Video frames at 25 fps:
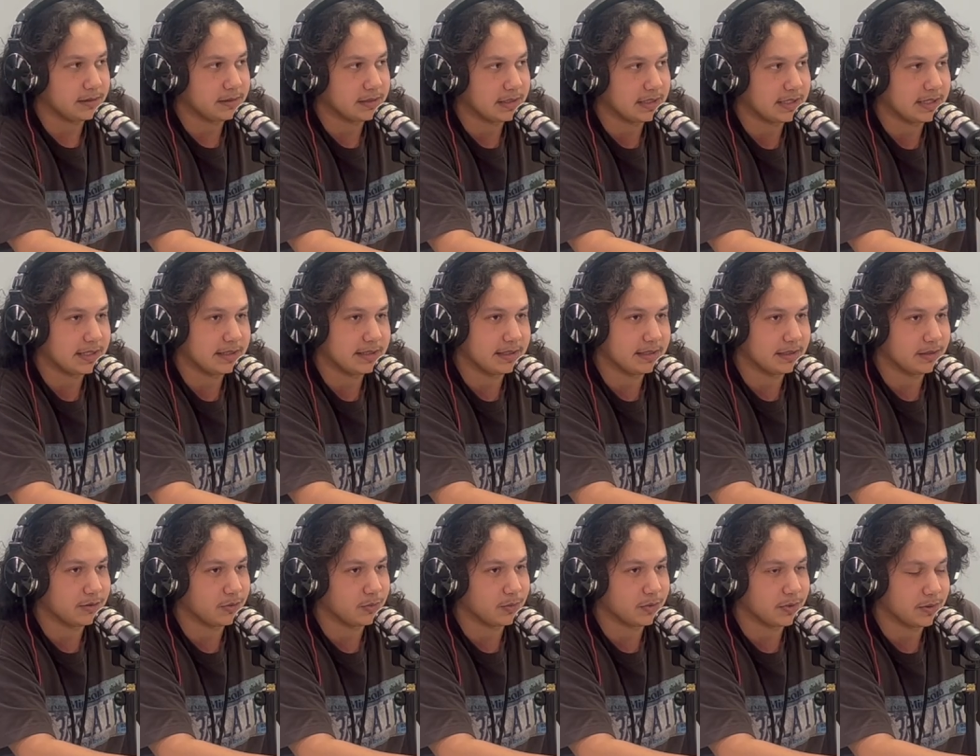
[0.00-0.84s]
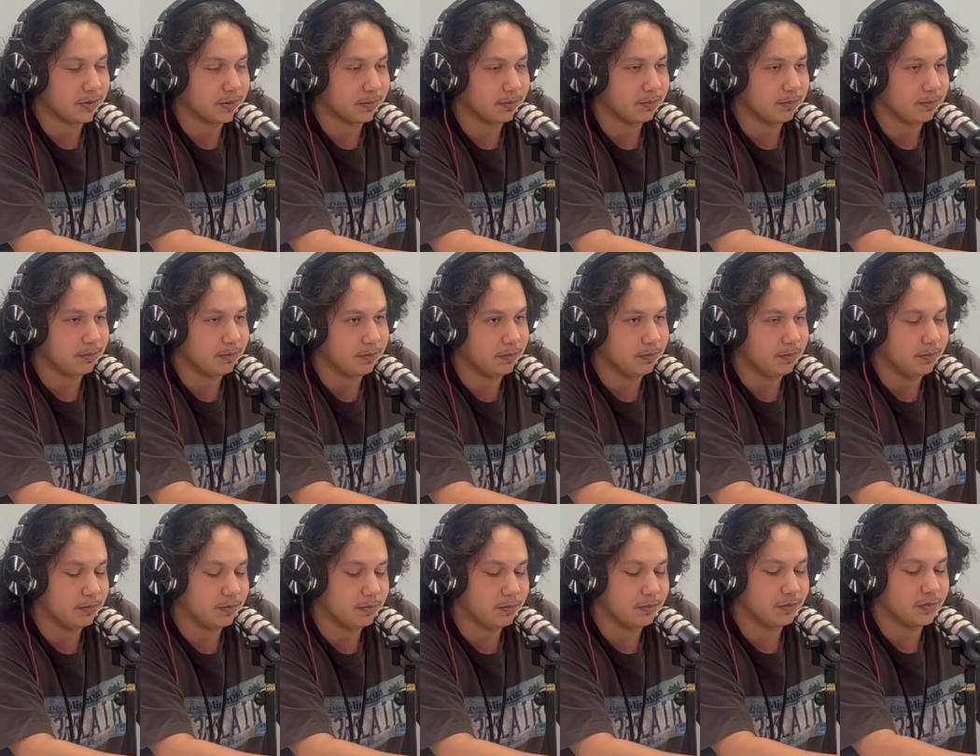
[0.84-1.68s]
And I think that's one of the
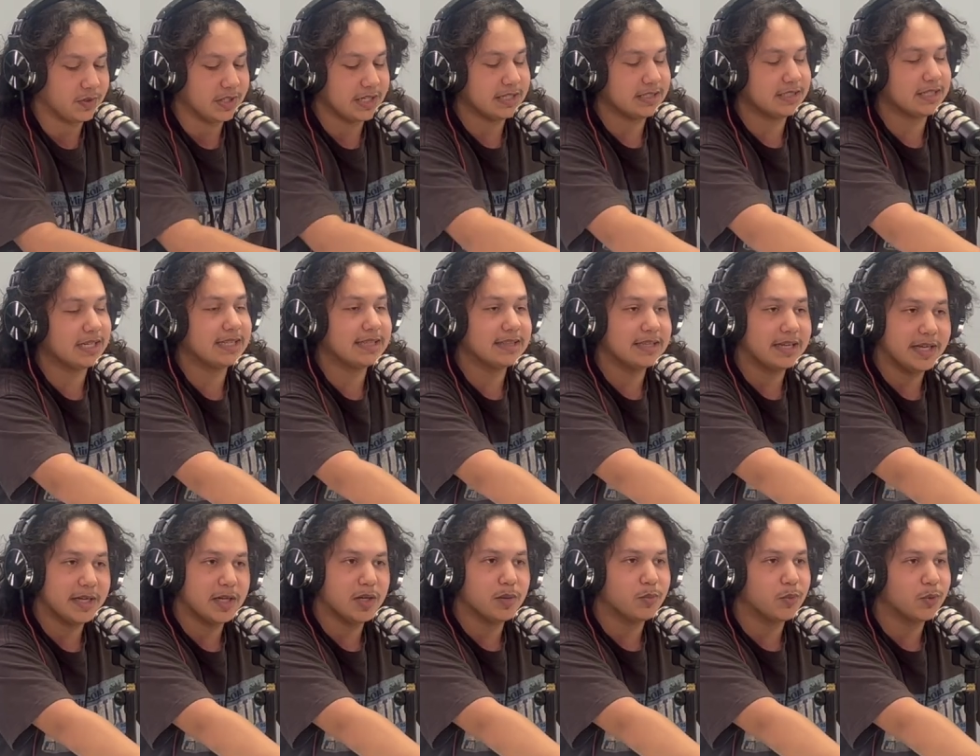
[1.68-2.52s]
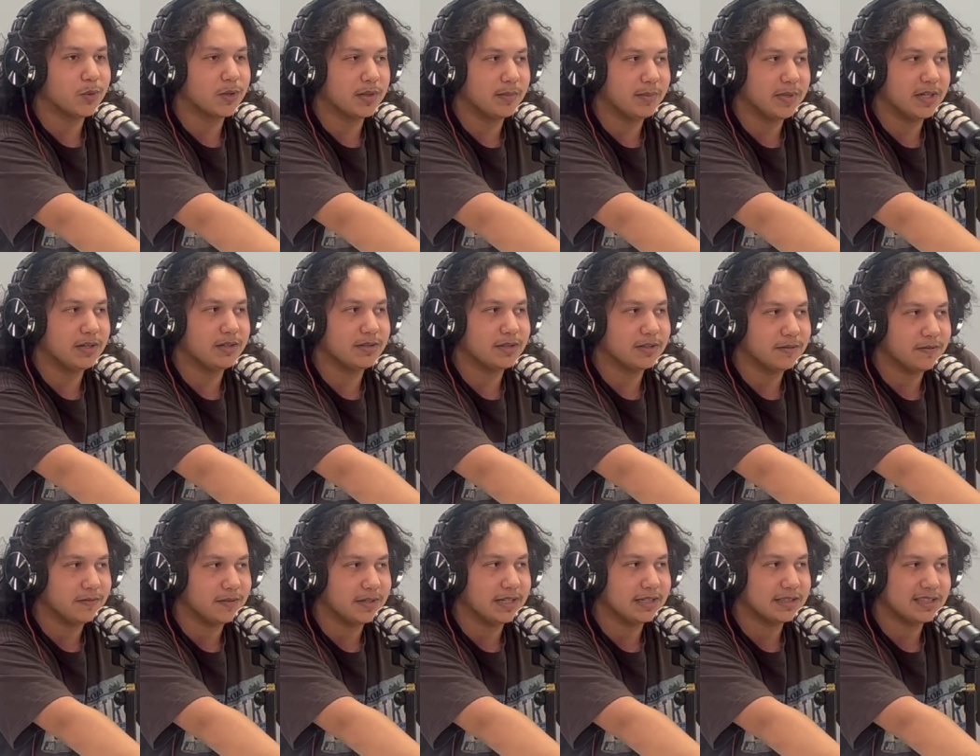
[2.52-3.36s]
things I like more about the
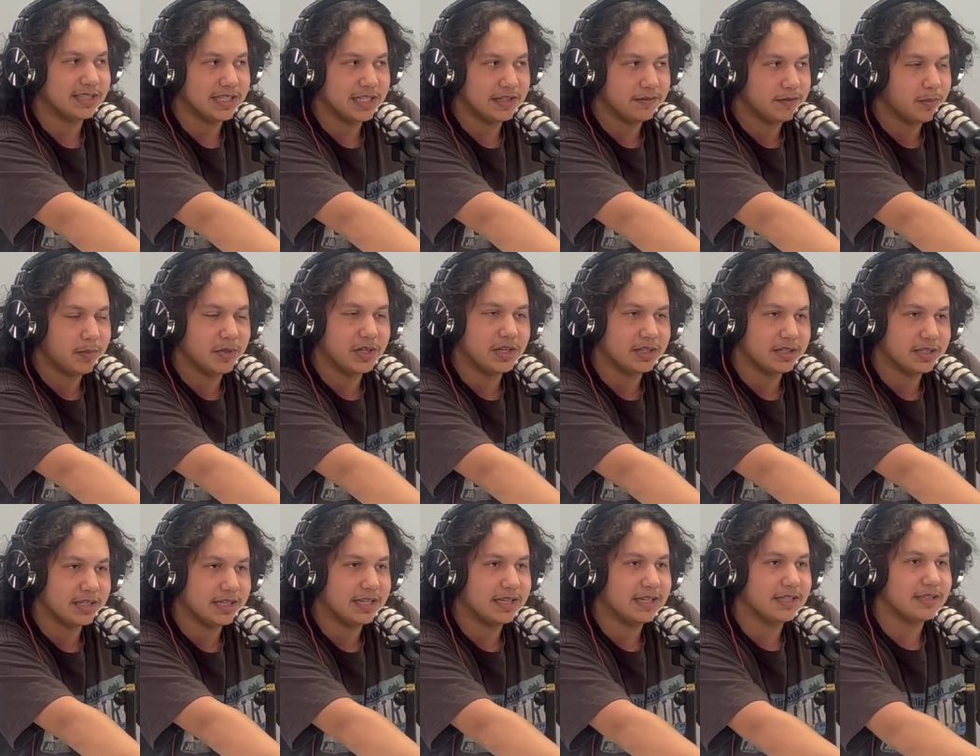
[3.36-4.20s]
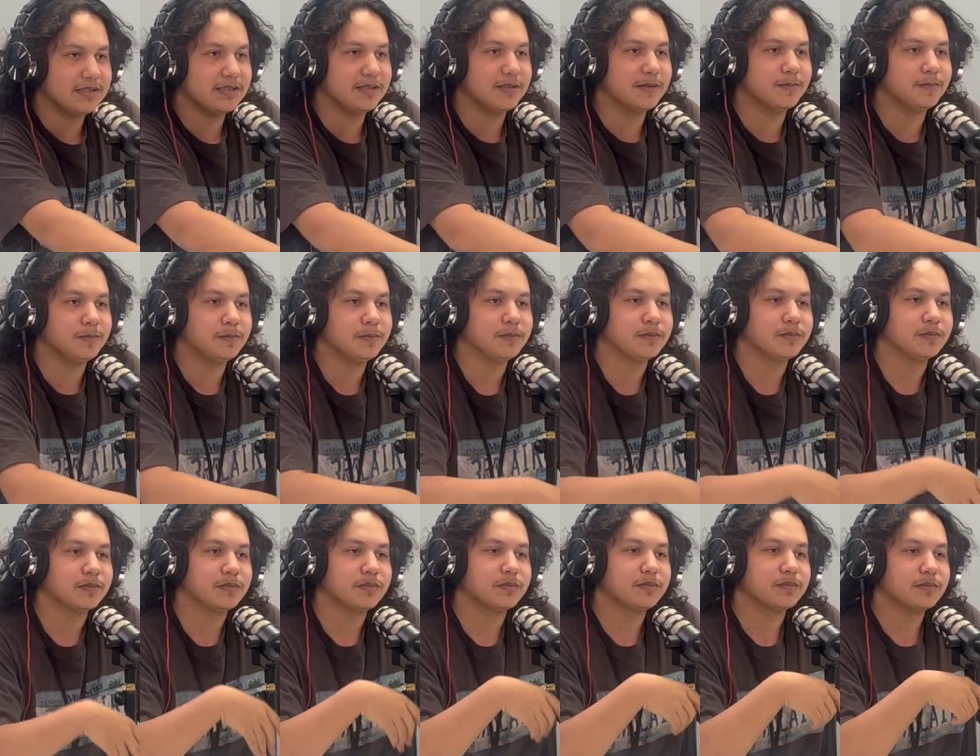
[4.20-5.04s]
fact they have a podcast,
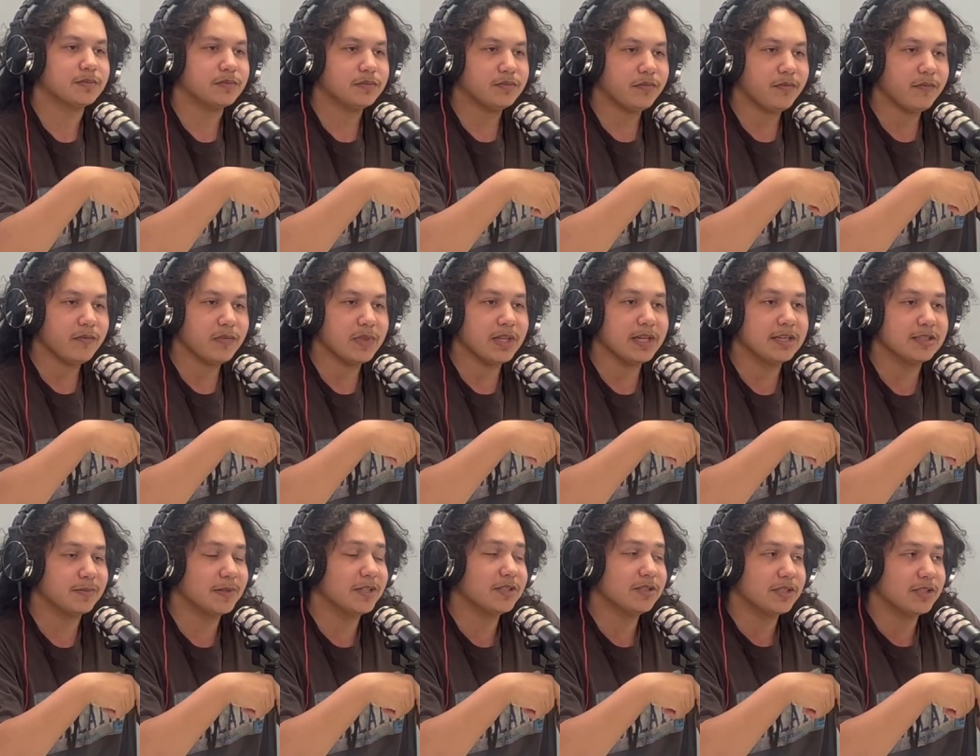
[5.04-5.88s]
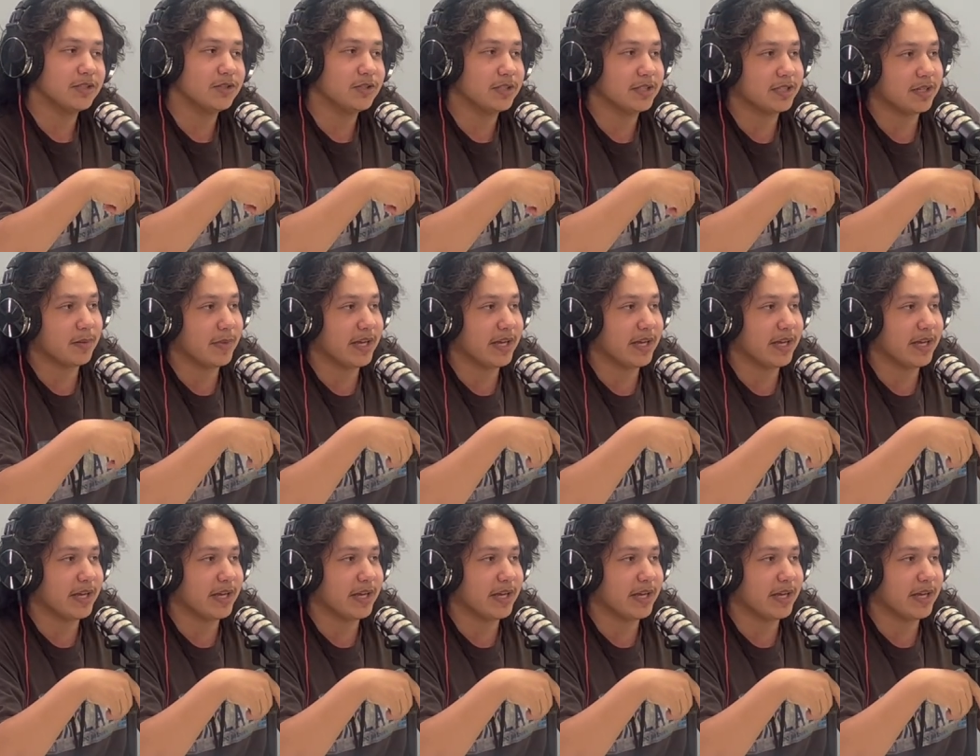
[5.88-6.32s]
especially because you get to make